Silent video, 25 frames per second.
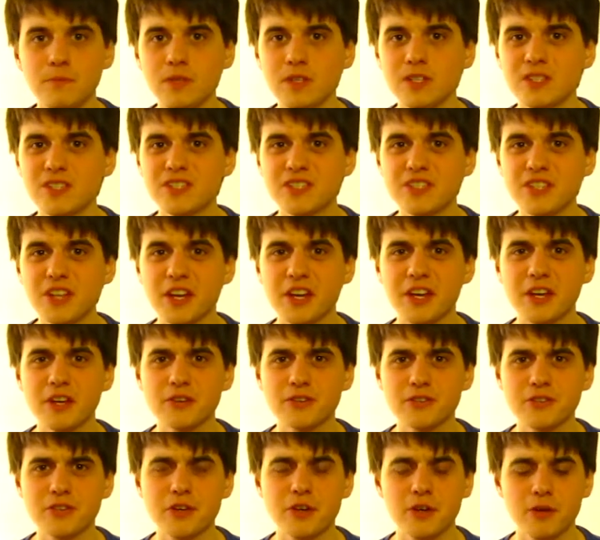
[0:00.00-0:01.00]
sticky or
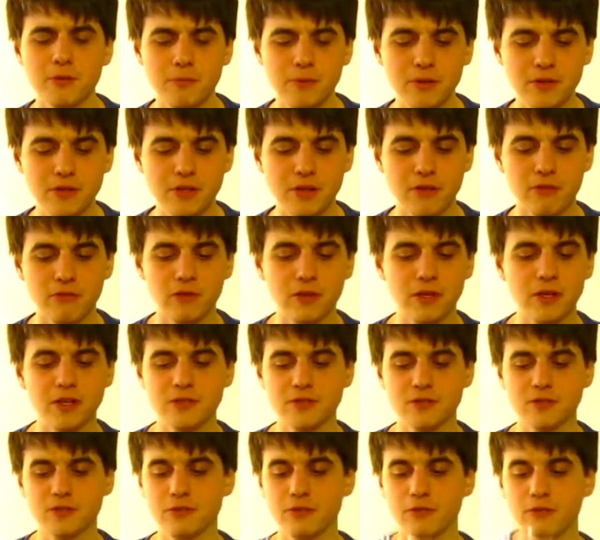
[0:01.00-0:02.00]
syrupy. Definitely
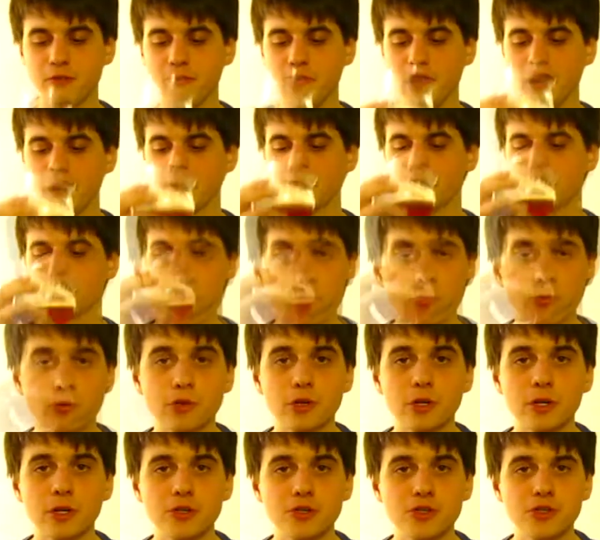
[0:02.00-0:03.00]
isn't too thick.
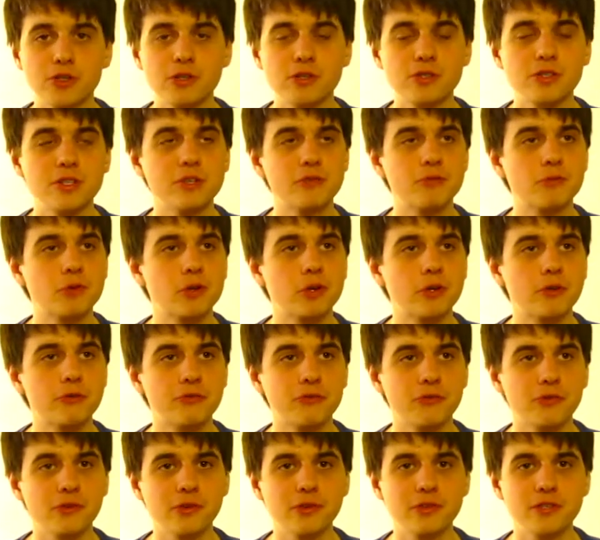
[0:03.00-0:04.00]
Really juicy, really
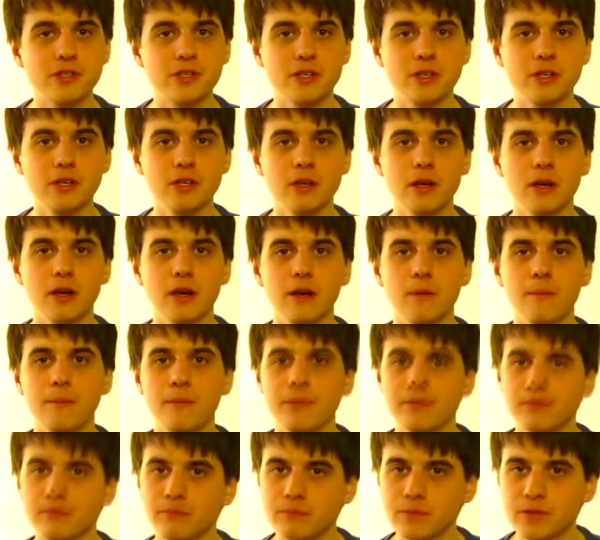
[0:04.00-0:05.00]
fruity. The
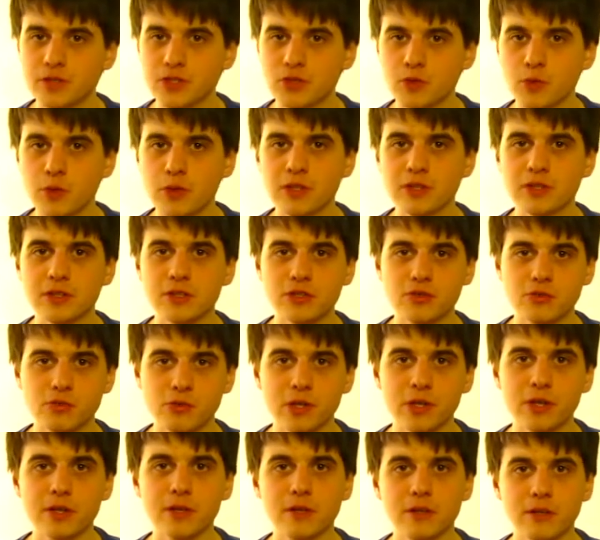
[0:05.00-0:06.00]
sweetness
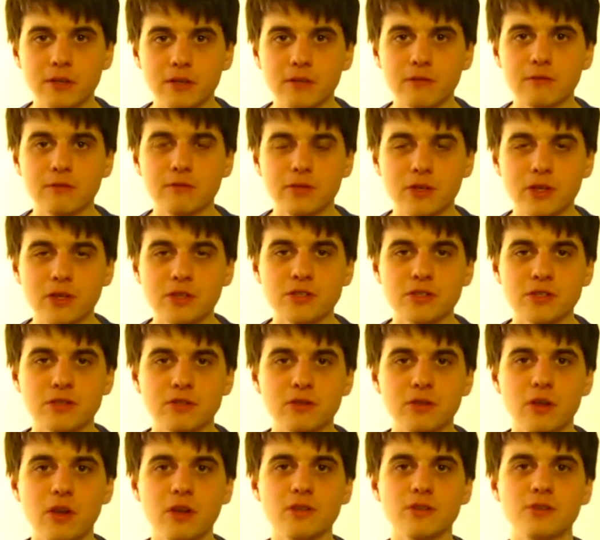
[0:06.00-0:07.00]
really does
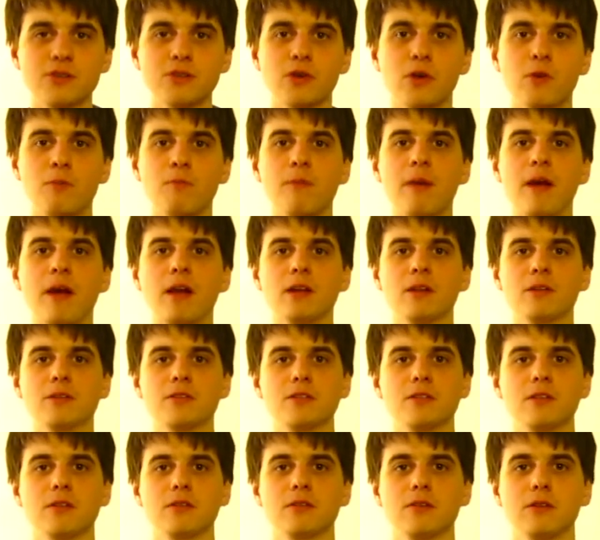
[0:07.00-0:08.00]
a nice job
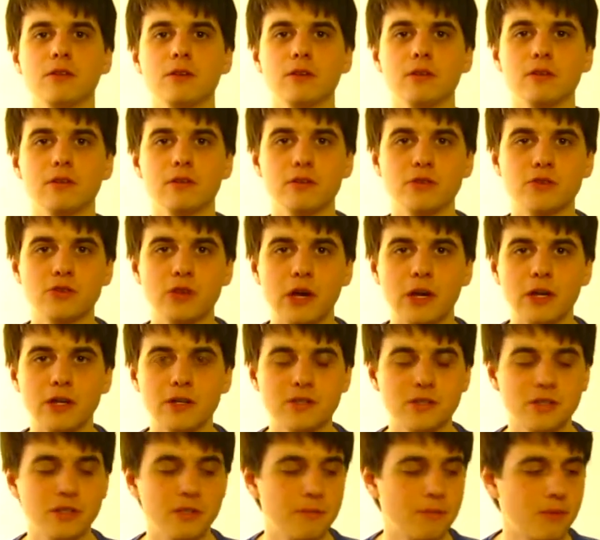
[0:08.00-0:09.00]
balancing the
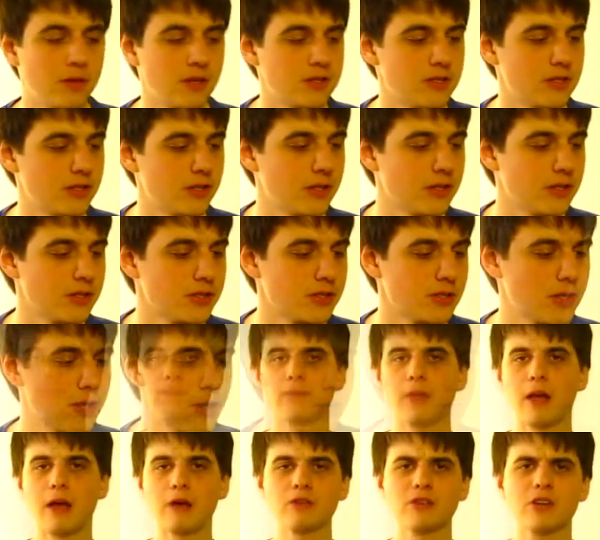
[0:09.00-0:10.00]
dryness and the bitterness.
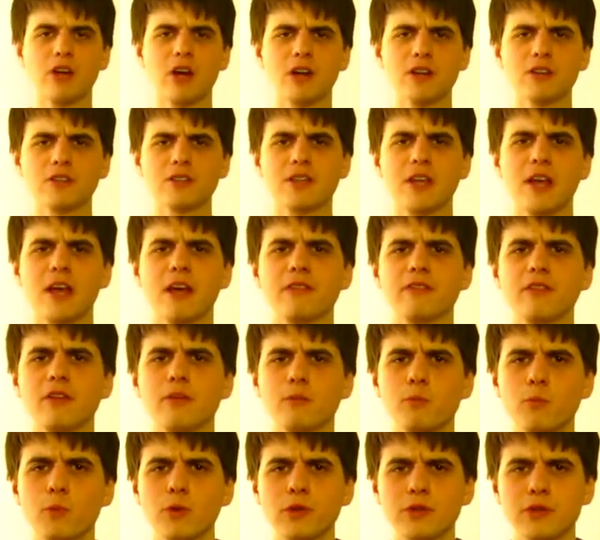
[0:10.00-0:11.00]
I was kind of scared
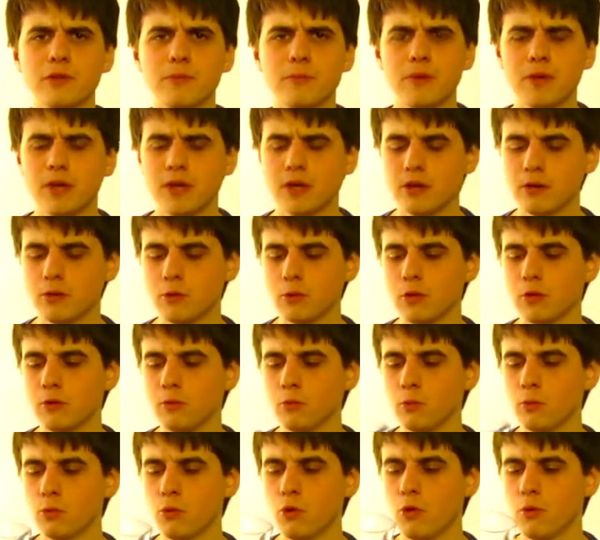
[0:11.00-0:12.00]
that when the beer will
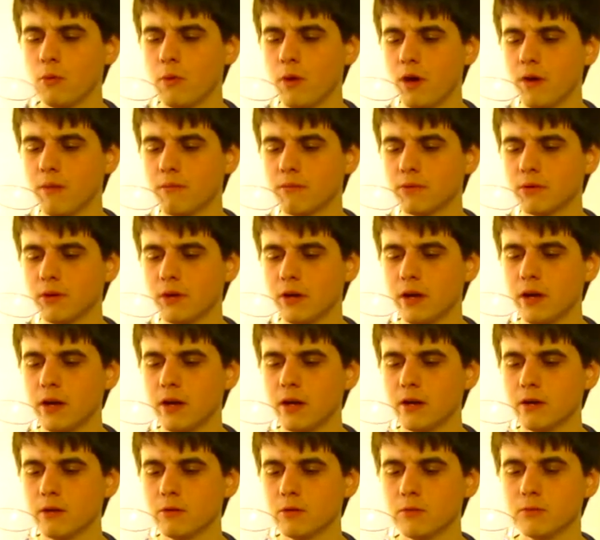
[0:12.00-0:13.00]
warm up,
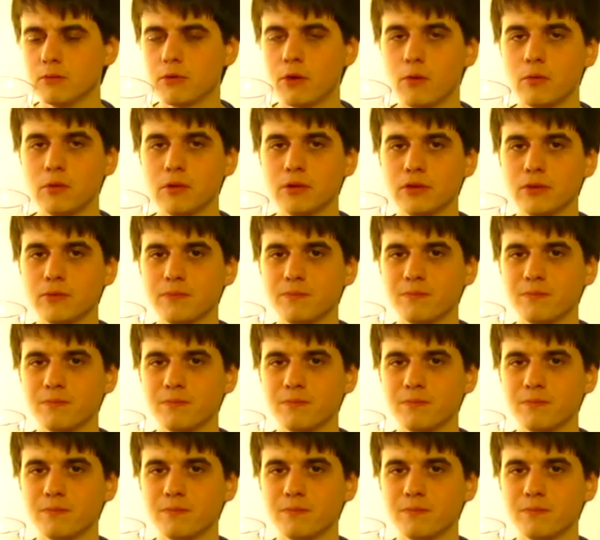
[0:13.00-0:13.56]
I will probably